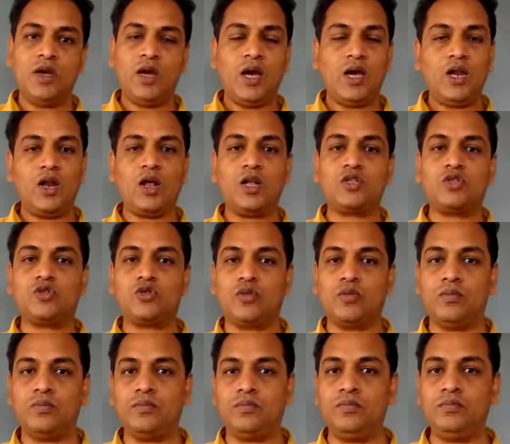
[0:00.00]
And
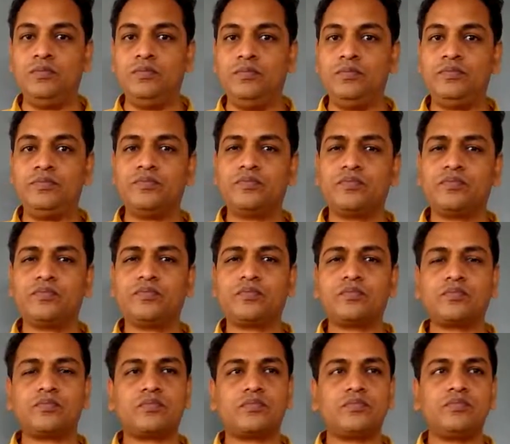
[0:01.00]
also, in
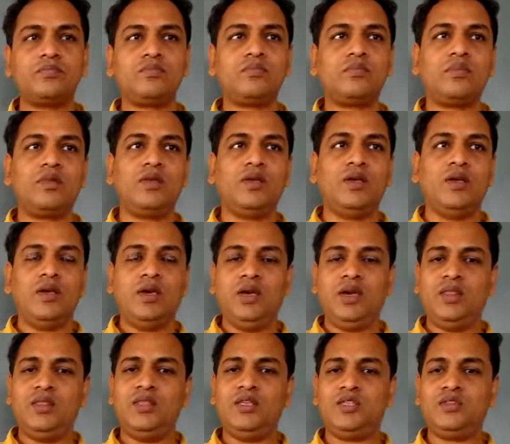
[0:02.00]

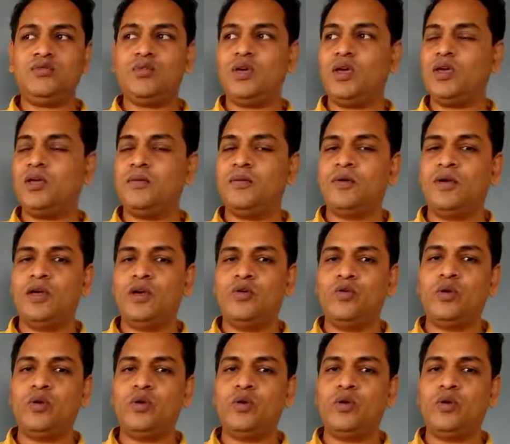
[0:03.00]
this way,